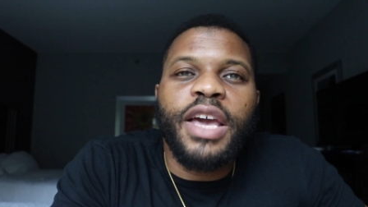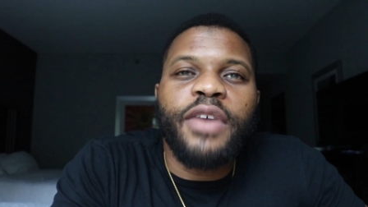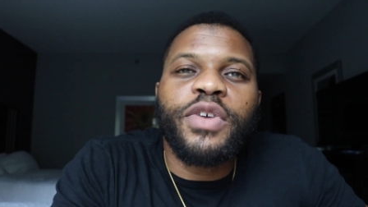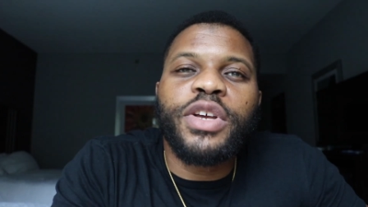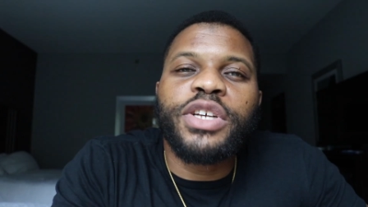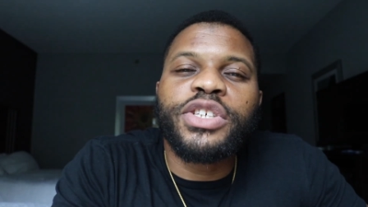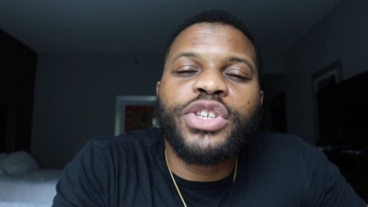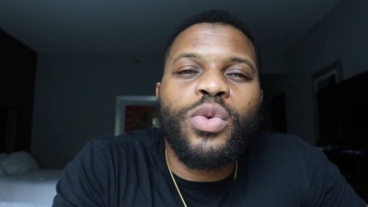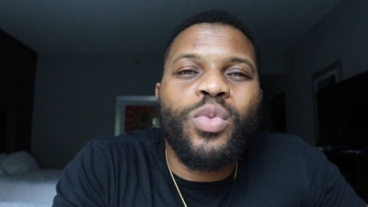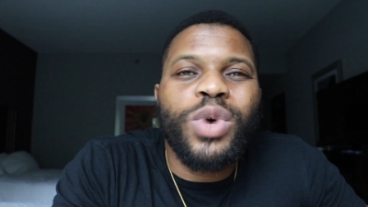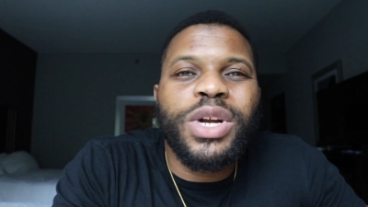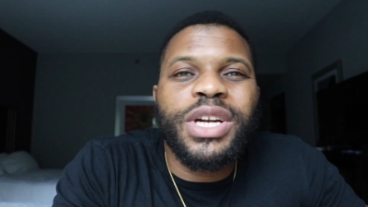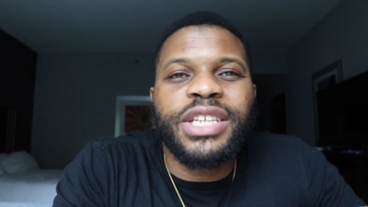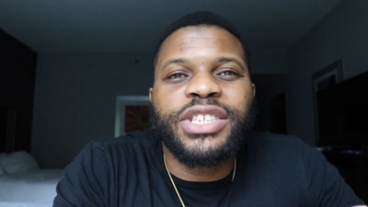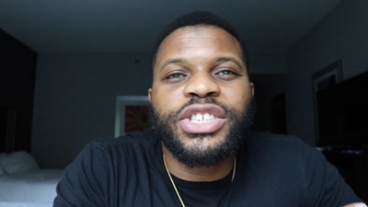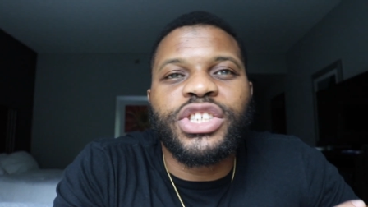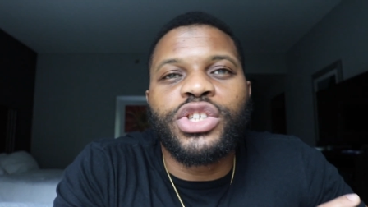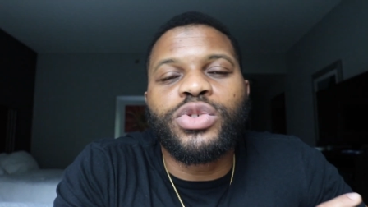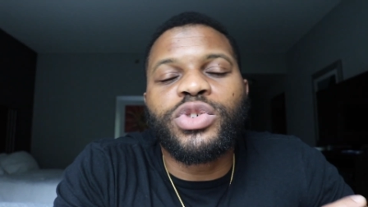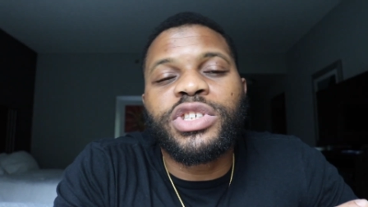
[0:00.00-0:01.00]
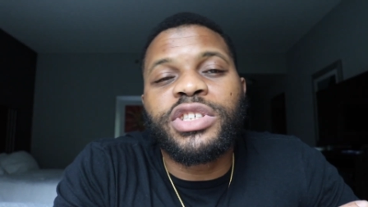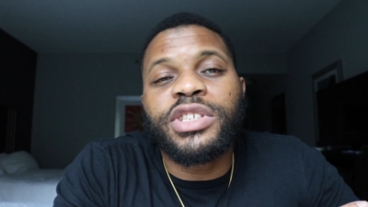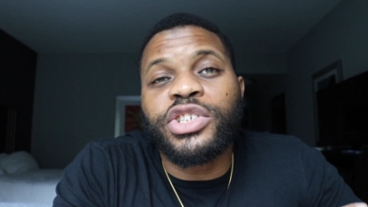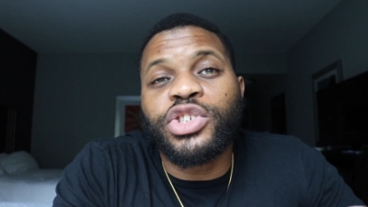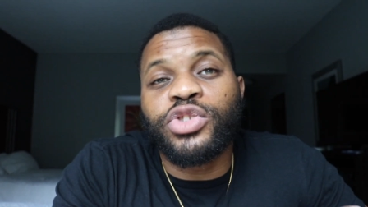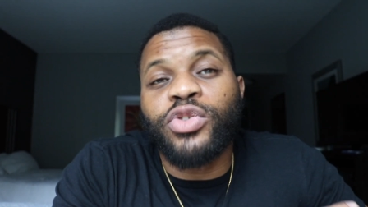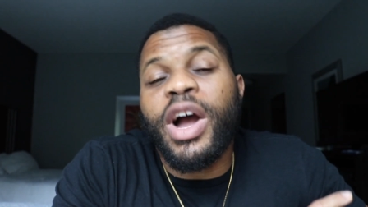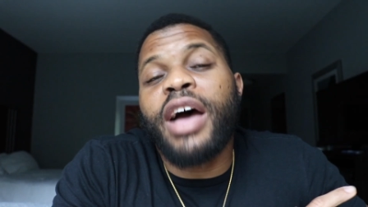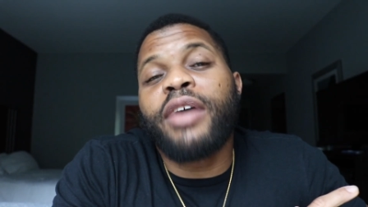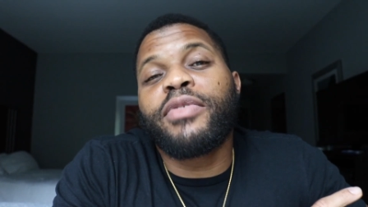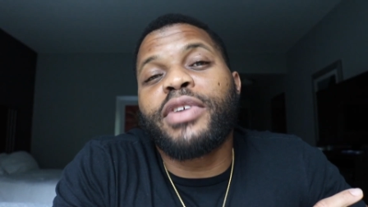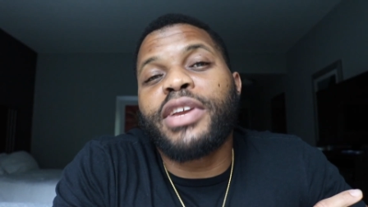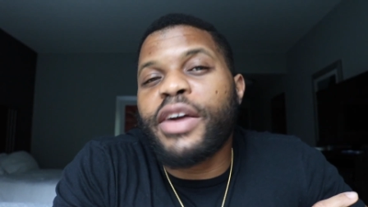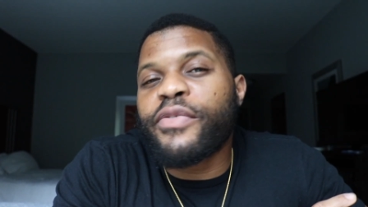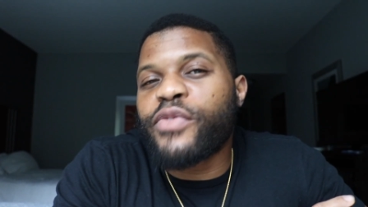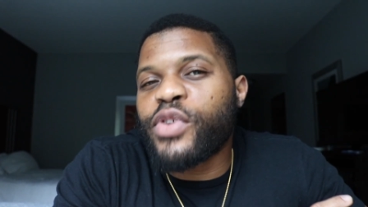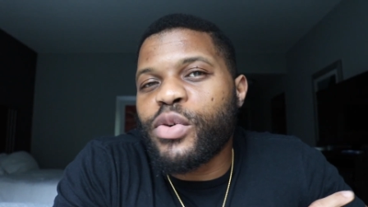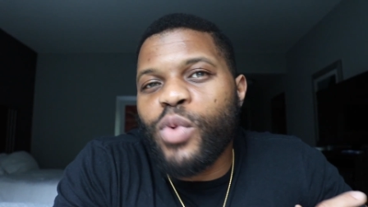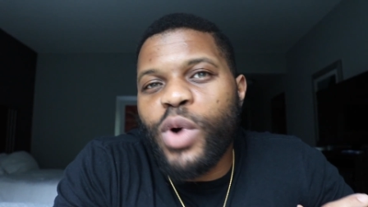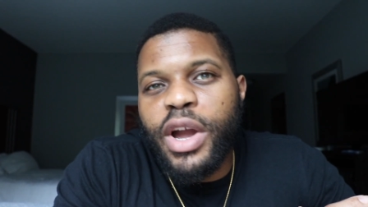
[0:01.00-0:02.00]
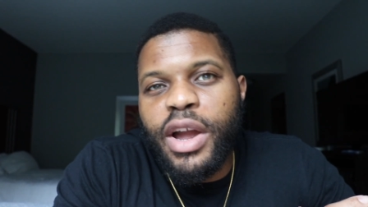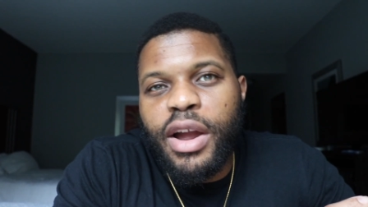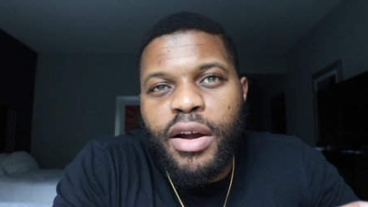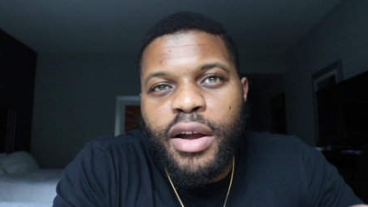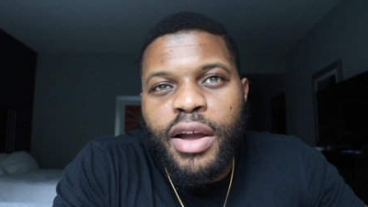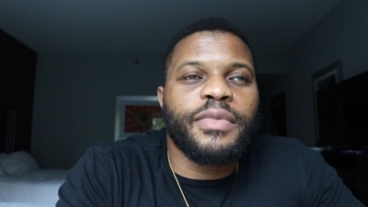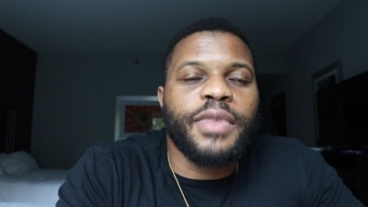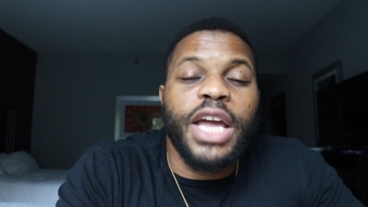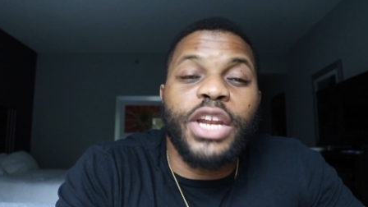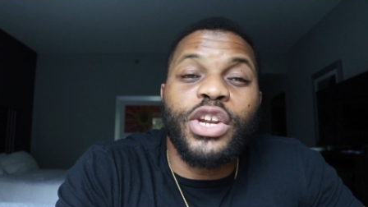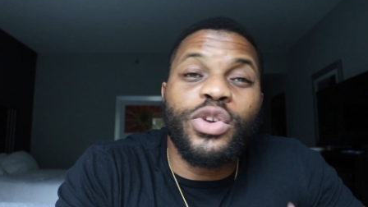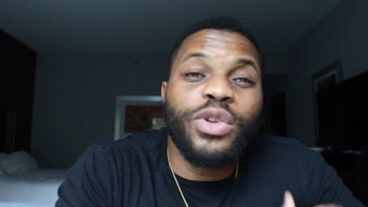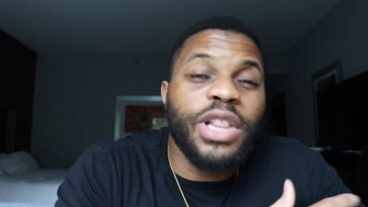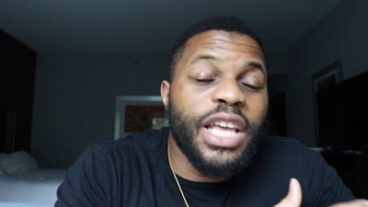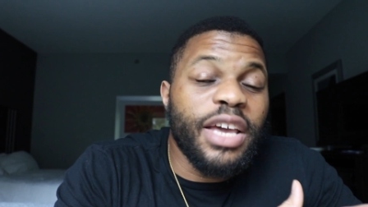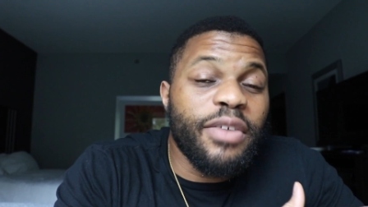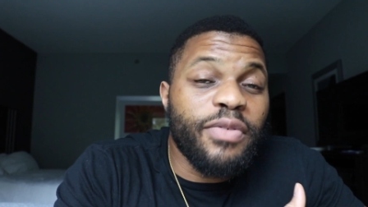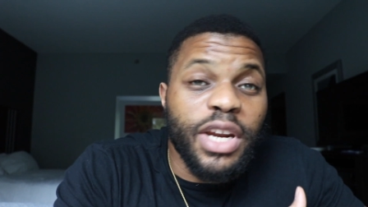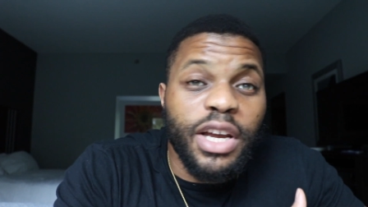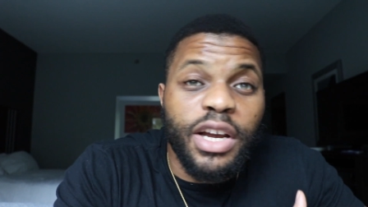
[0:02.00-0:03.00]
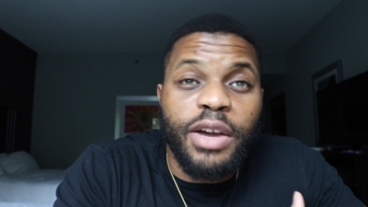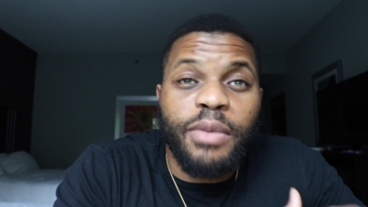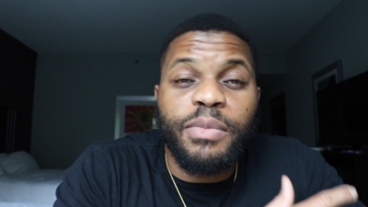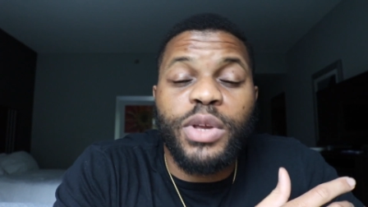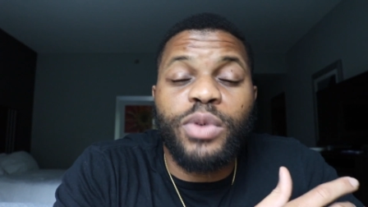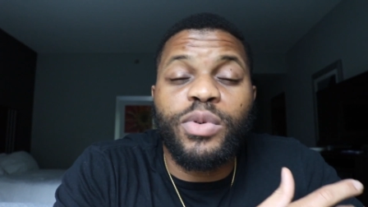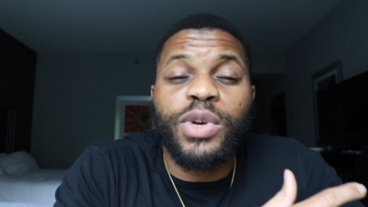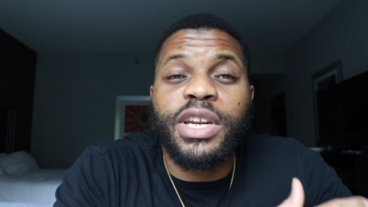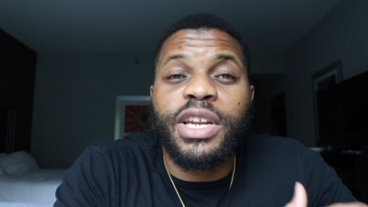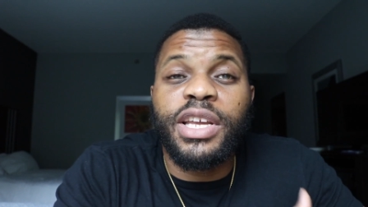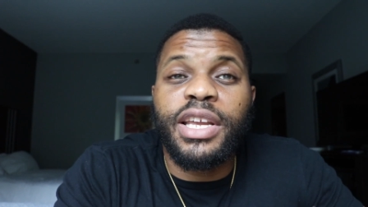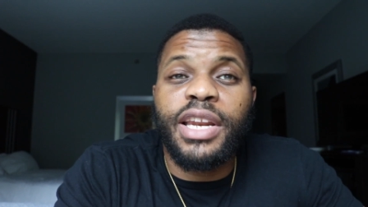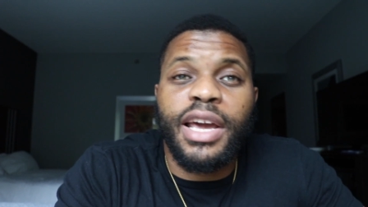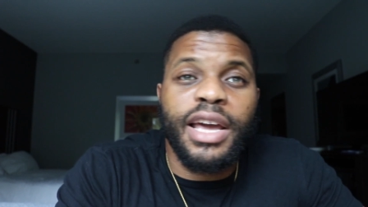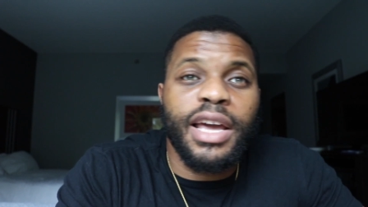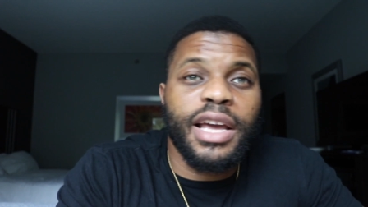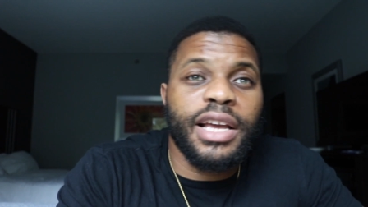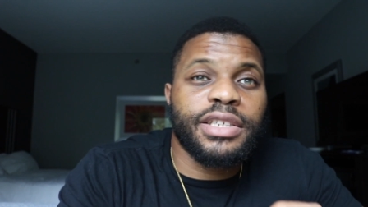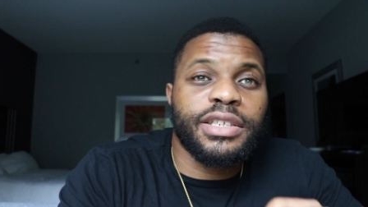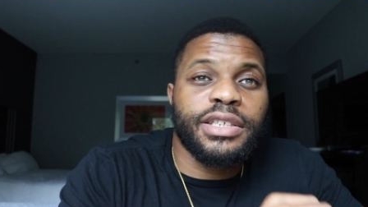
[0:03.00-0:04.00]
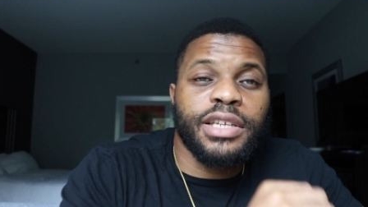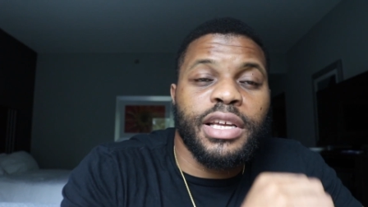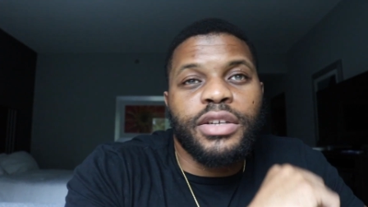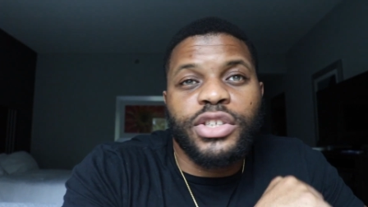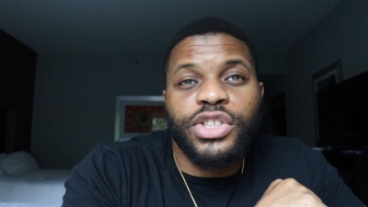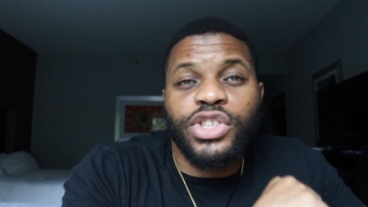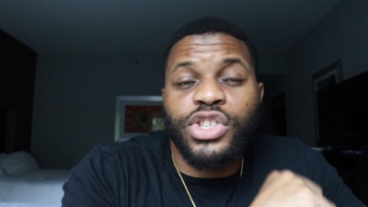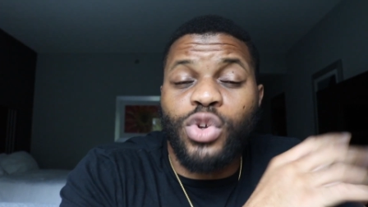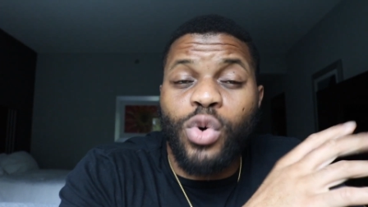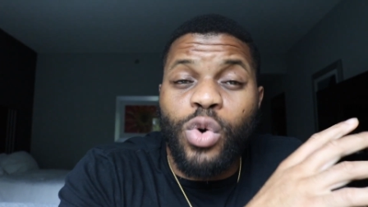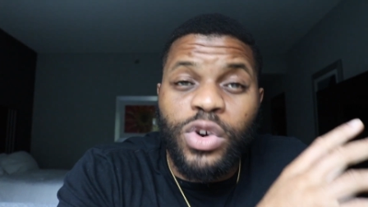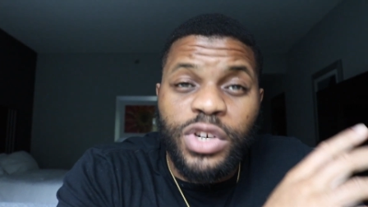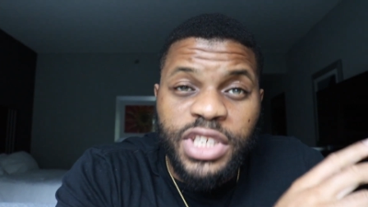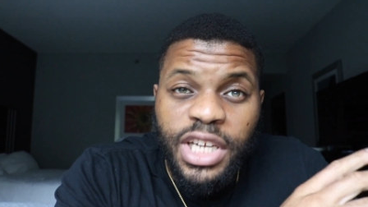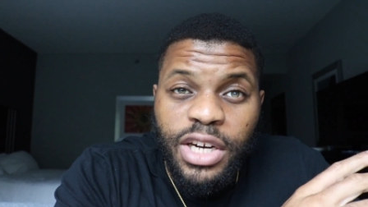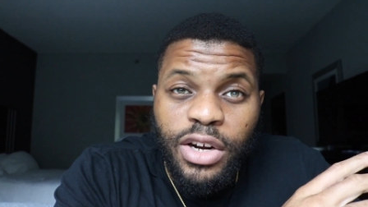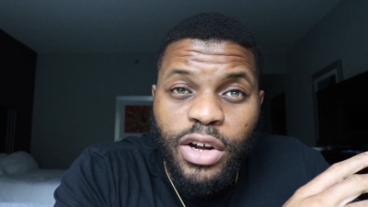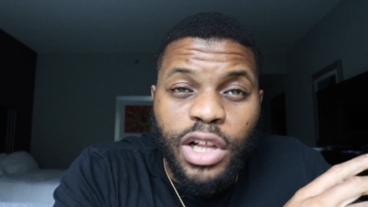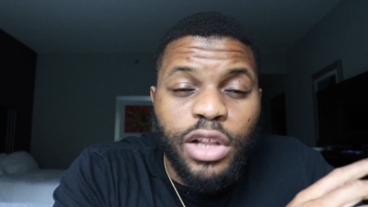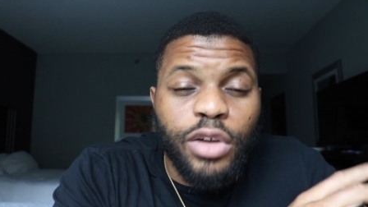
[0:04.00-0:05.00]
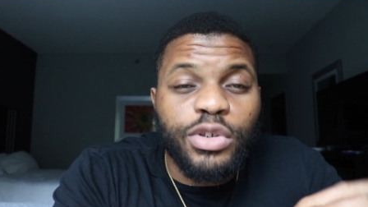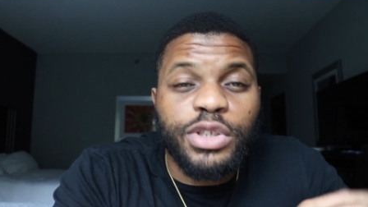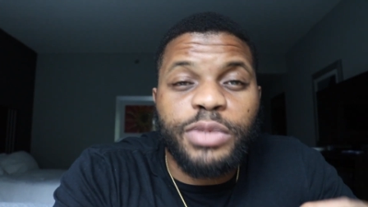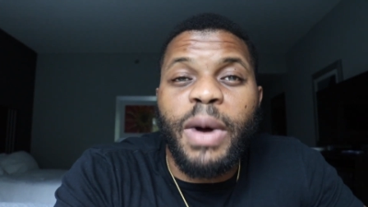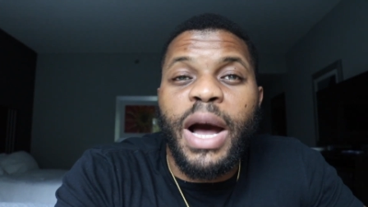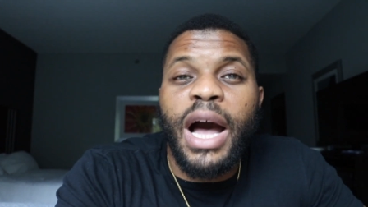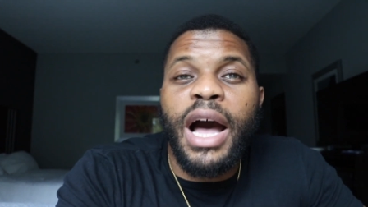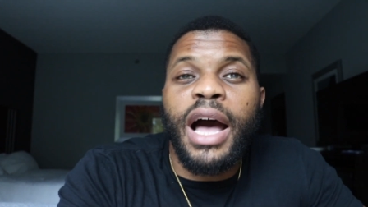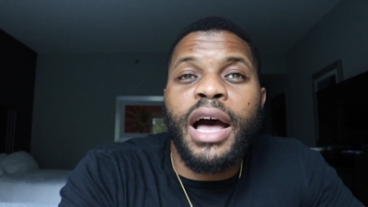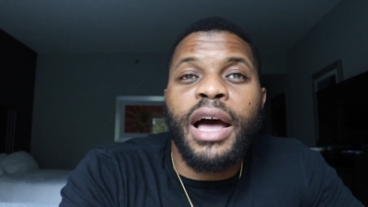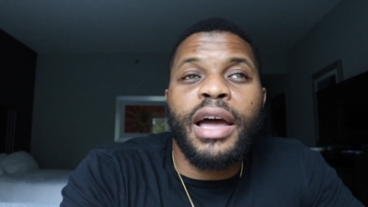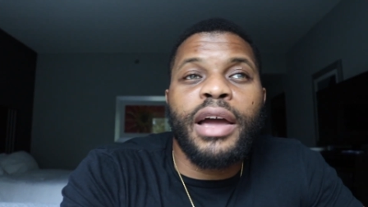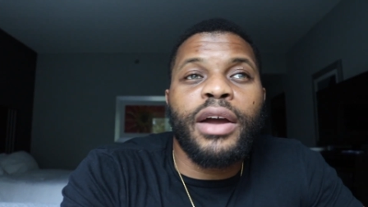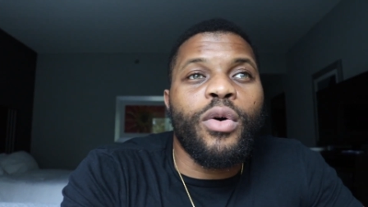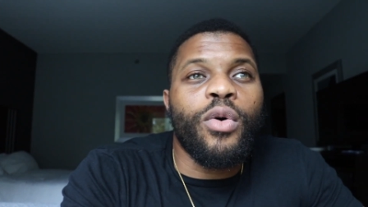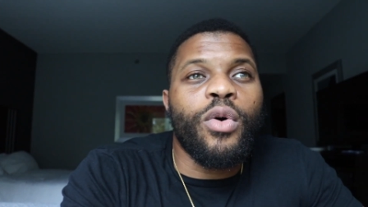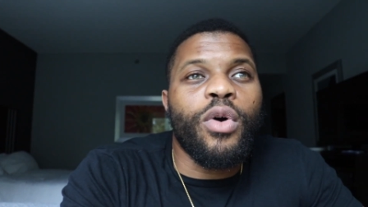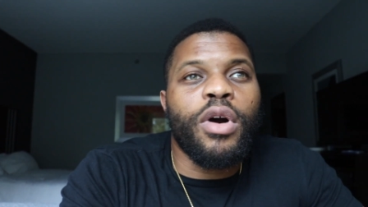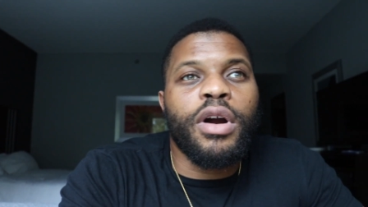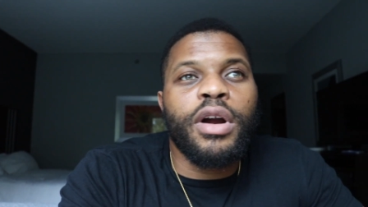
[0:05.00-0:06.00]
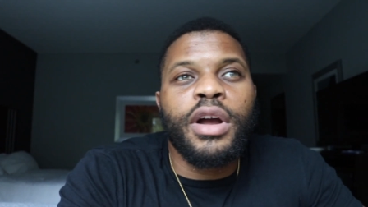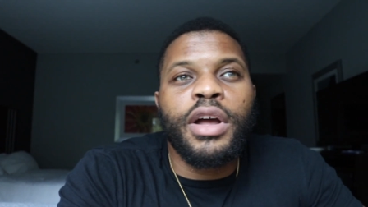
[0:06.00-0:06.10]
If you're someone that's used to driving everywhere and you live in a community that has stores that are close by or